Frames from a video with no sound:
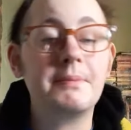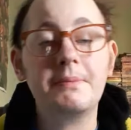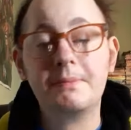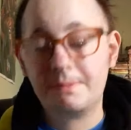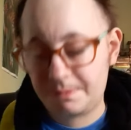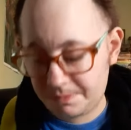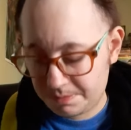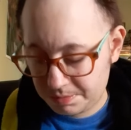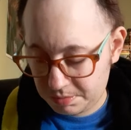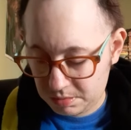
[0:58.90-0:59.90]

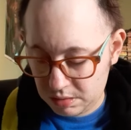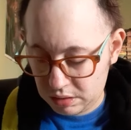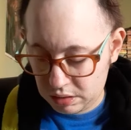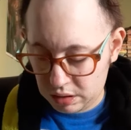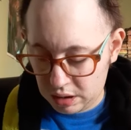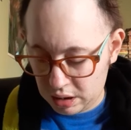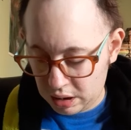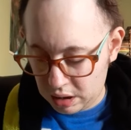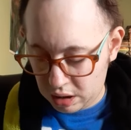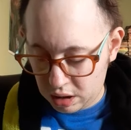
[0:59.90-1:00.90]

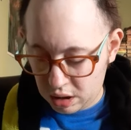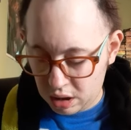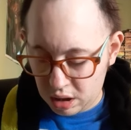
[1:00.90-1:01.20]
Nothing is said.